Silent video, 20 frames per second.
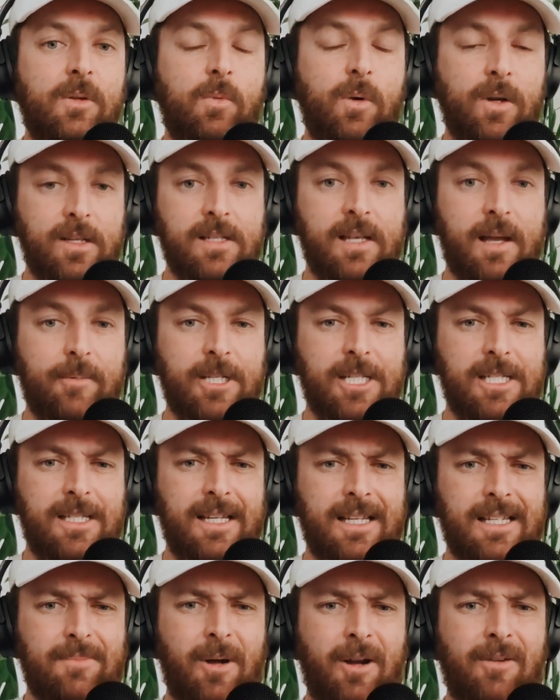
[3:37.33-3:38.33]
What I was able to
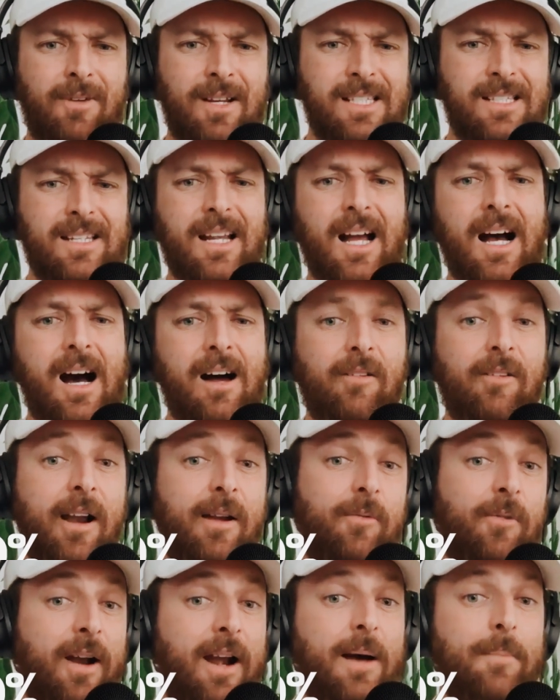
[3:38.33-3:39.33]
see is my resting heart
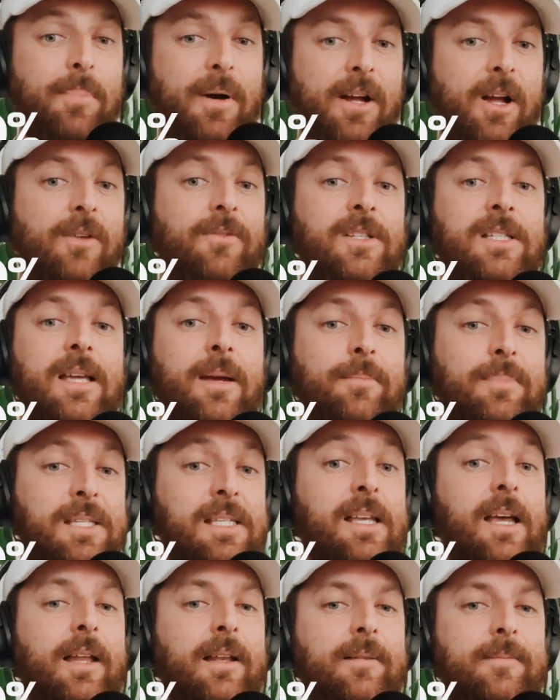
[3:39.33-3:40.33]
rate went up by over
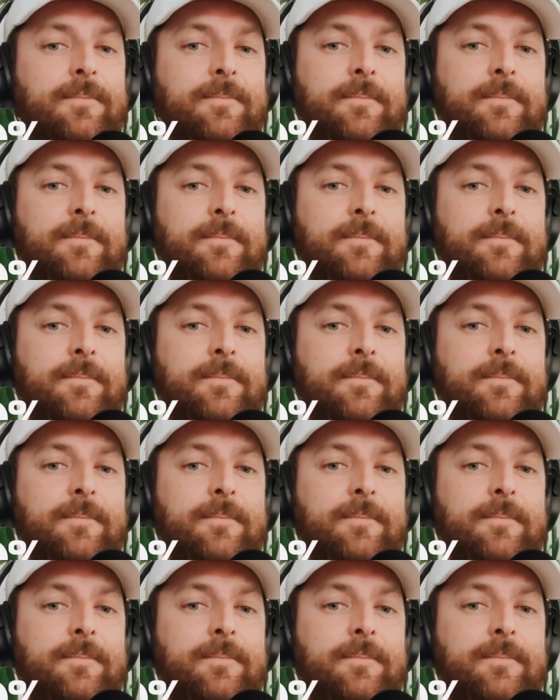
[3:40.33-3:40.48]
10%.